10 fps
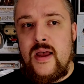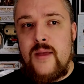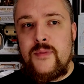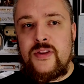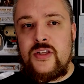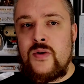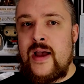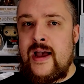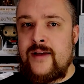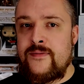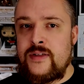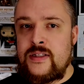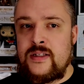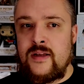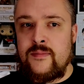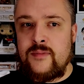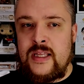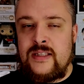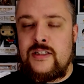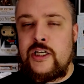But then you have some
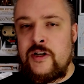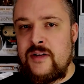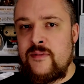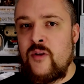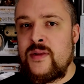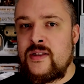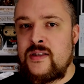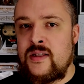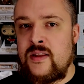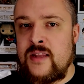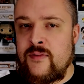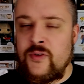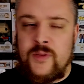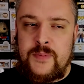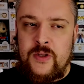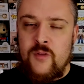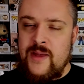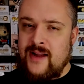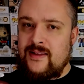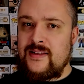endearing moments that really peel
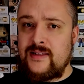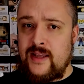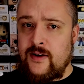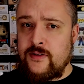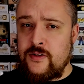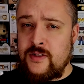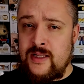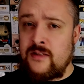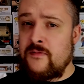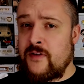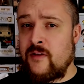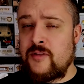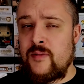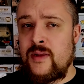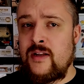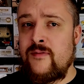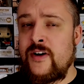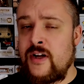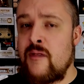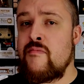back these characters and develop them in a
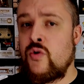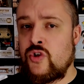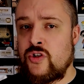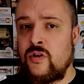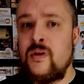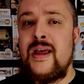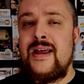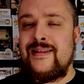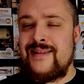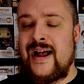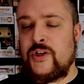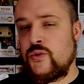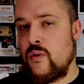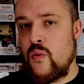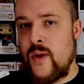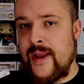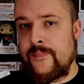very emotional, natural way.